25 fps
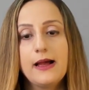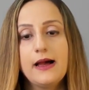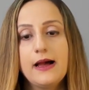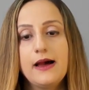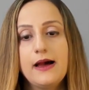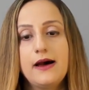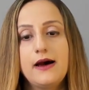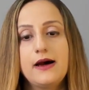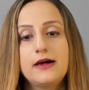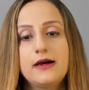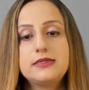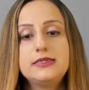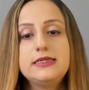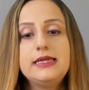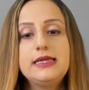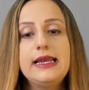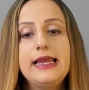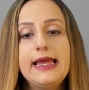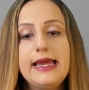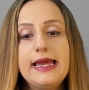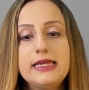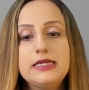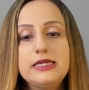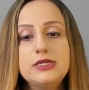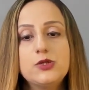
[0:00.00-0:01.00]
Uh,
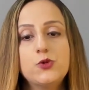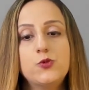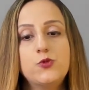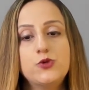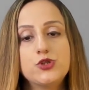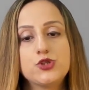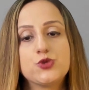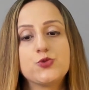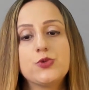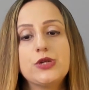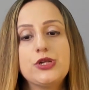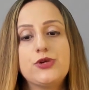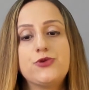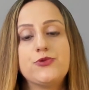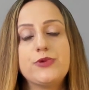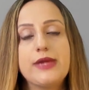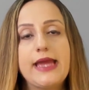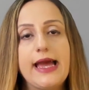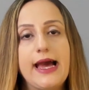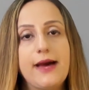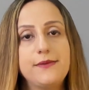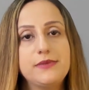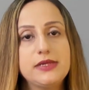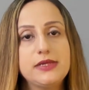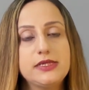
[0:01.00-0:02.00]
delayed visual
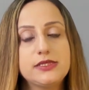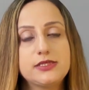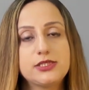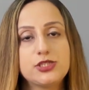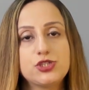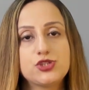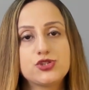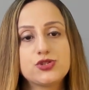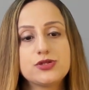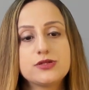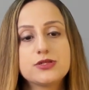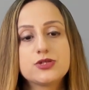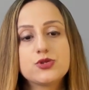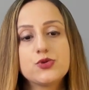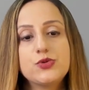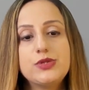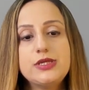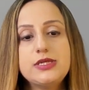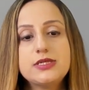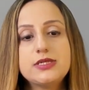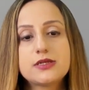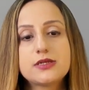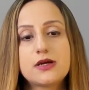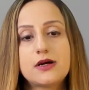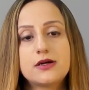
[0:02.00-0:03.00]
rehabilitation. So
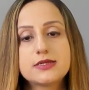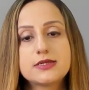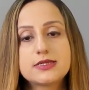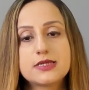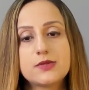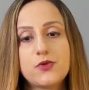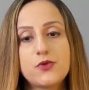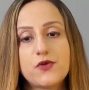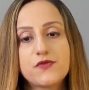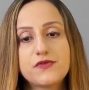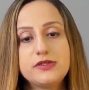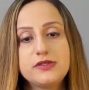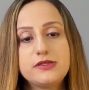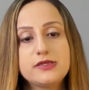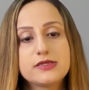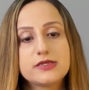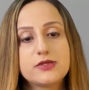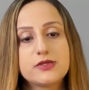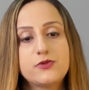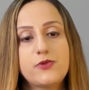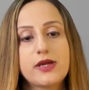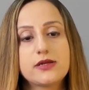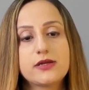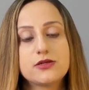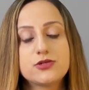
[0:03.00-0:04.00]
these are some of the
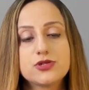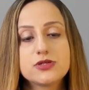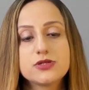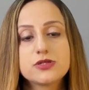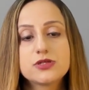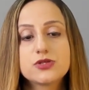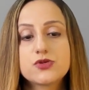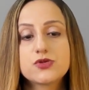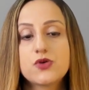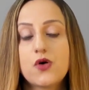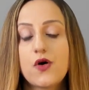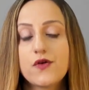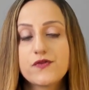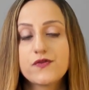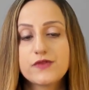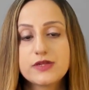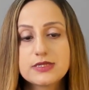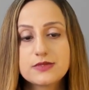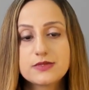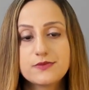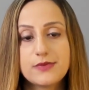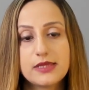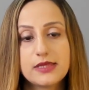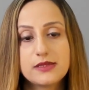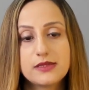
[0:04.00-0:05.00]
disadvantages of
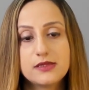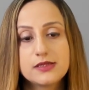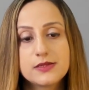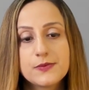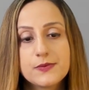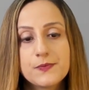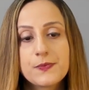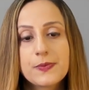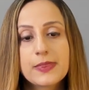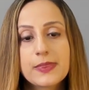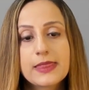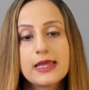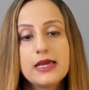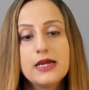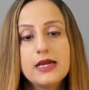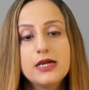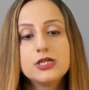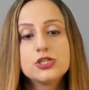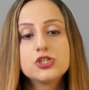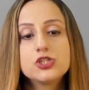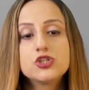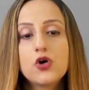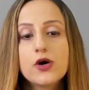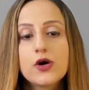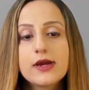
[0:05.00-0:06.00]
this method.
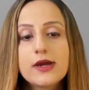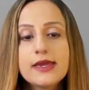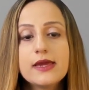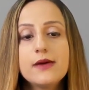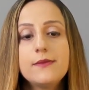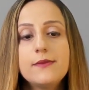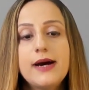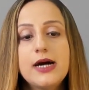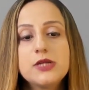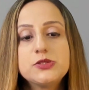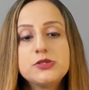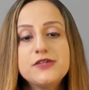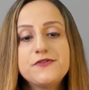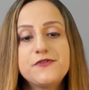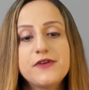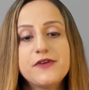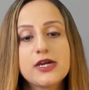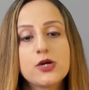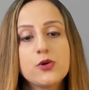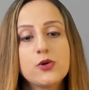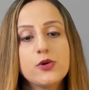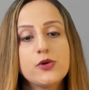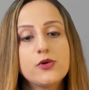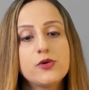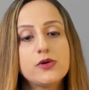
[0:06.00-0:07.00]
Talking about the
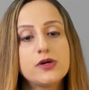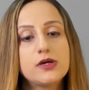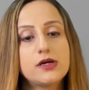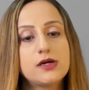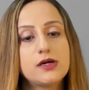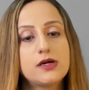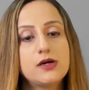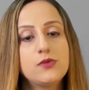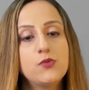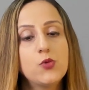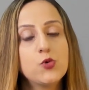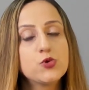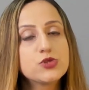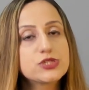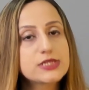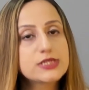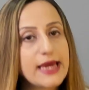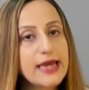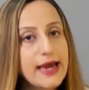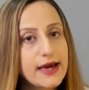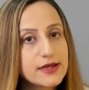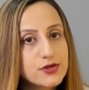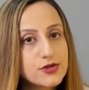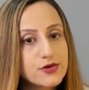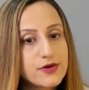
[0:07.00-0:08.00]
phaco, uh, most
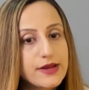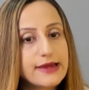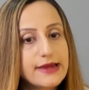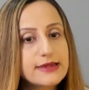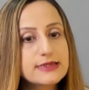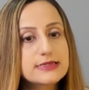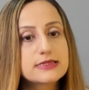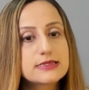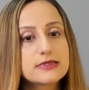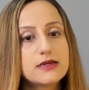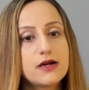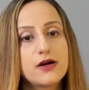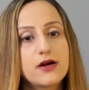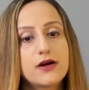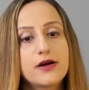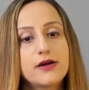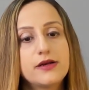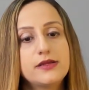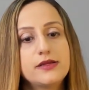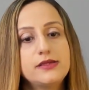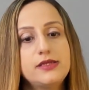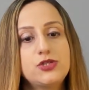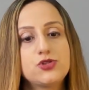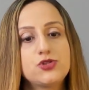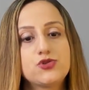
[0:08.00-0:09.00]
cataracts
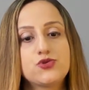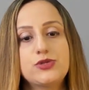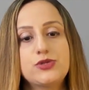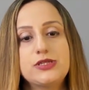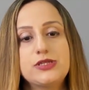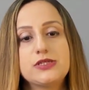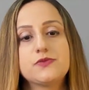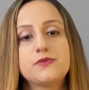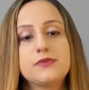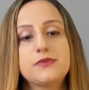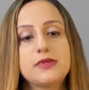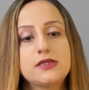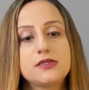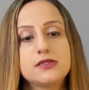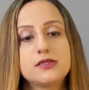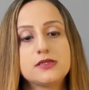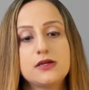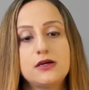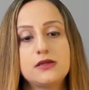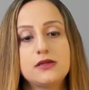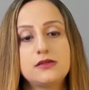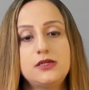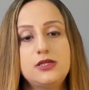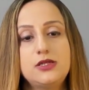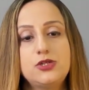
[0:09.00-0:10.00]
are the treatment,
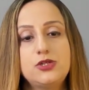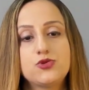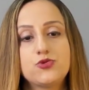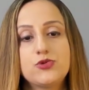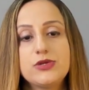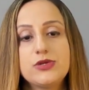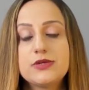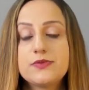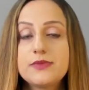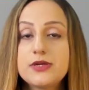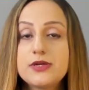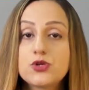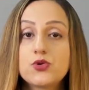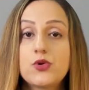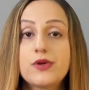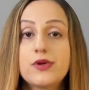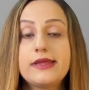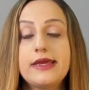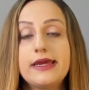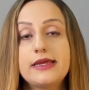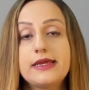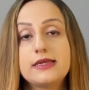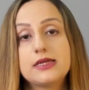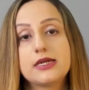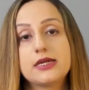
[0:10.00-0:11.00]
uh, the treatment or
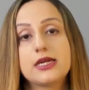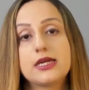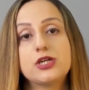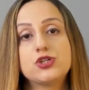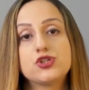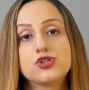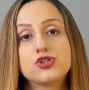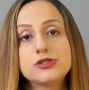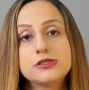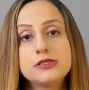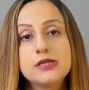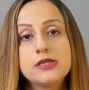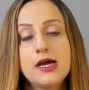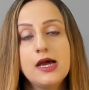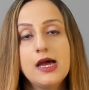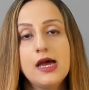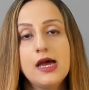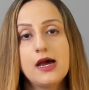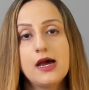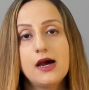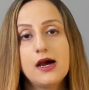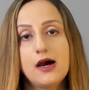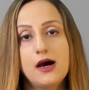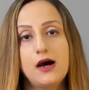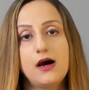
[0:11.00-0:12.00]
the indication
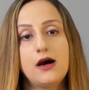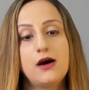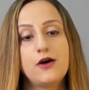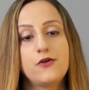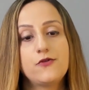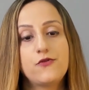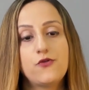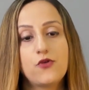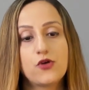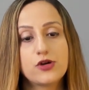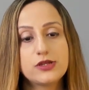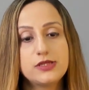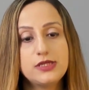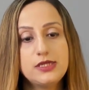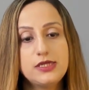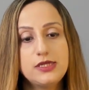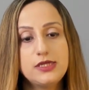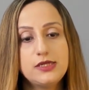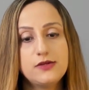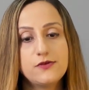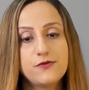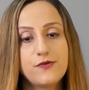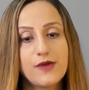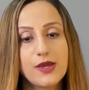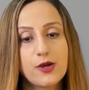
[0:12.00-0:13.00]
uh, for
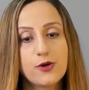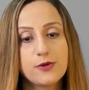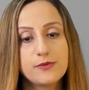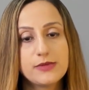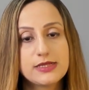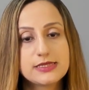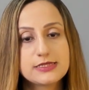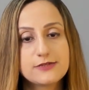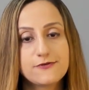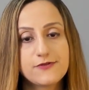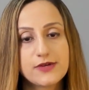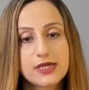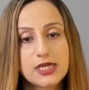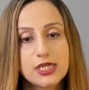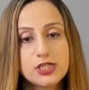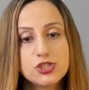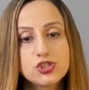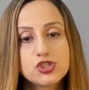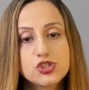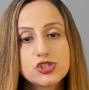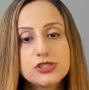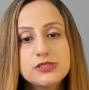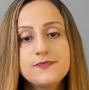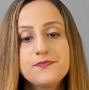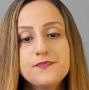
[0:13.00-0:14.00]
the
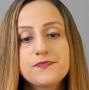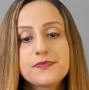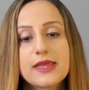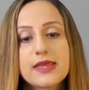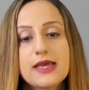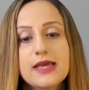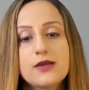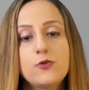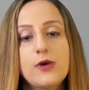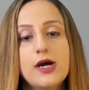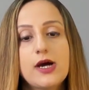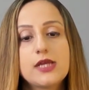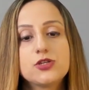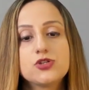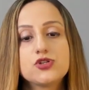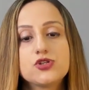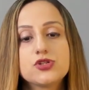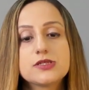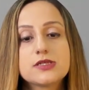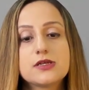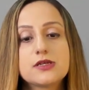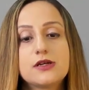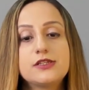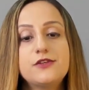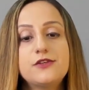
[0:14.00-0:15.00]
emulsification.
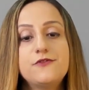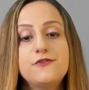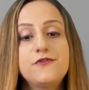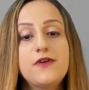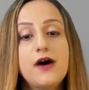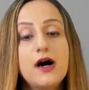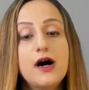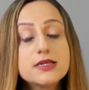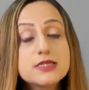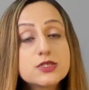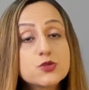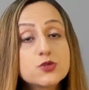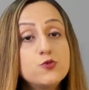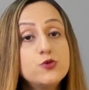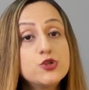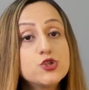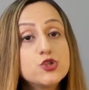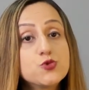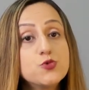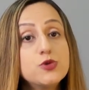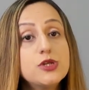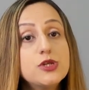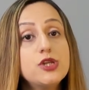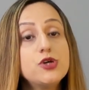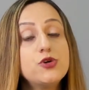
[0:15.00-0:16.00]
Advantages are the fast
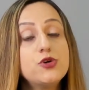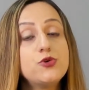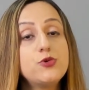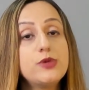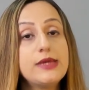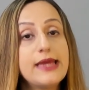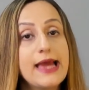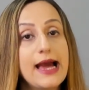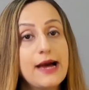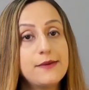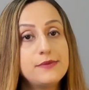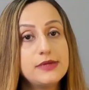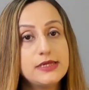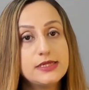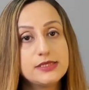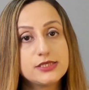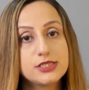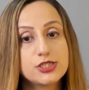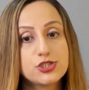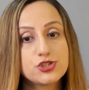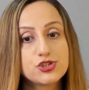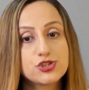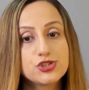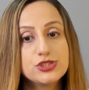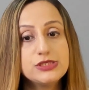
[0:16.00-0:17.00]
visual
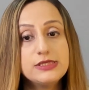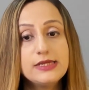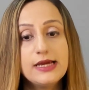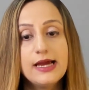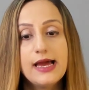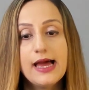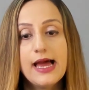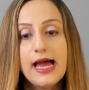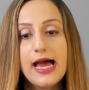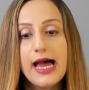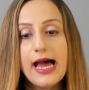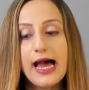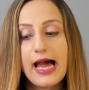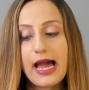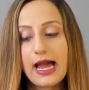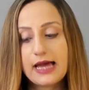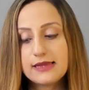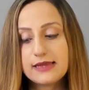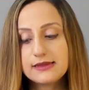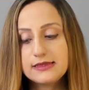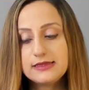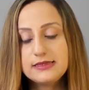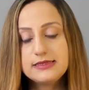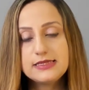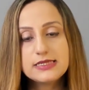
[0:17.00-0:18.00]
rehabilitation
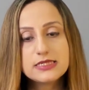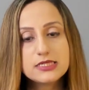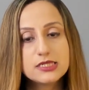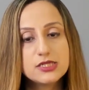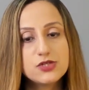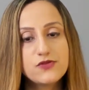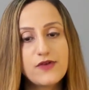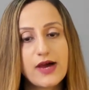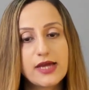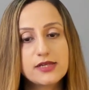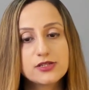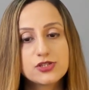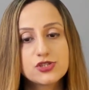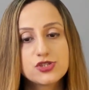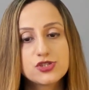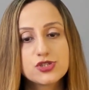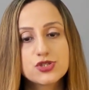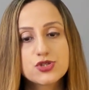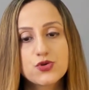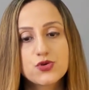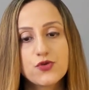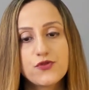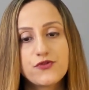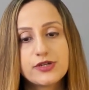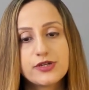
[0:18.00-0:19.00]
and the
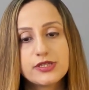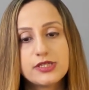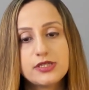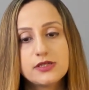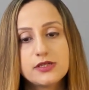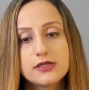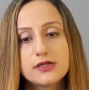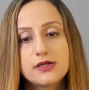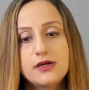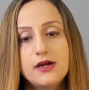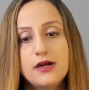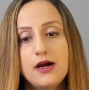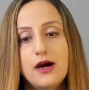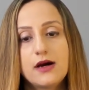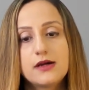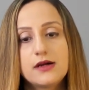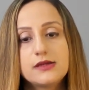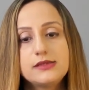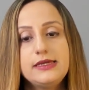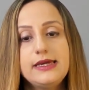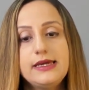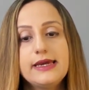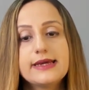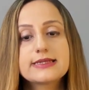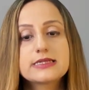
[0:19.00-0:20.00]
disadvantages over here are
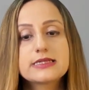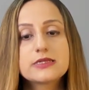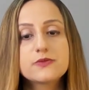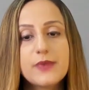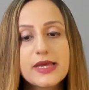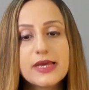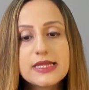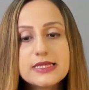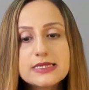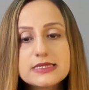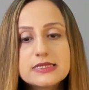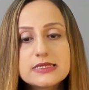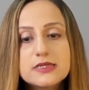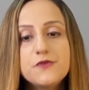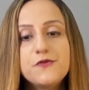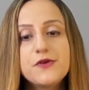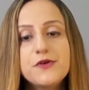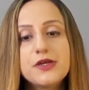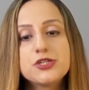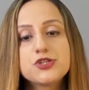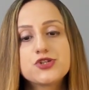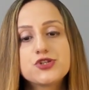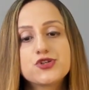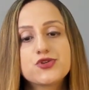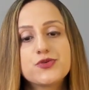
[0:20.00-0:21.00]
the expensive
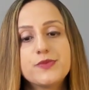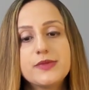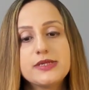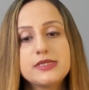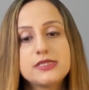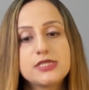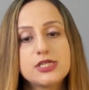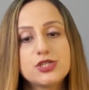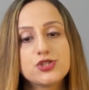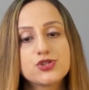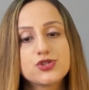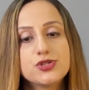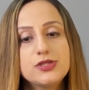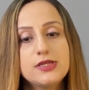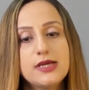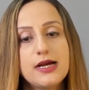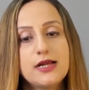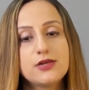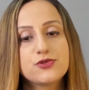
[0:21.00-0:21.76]
instrumentation.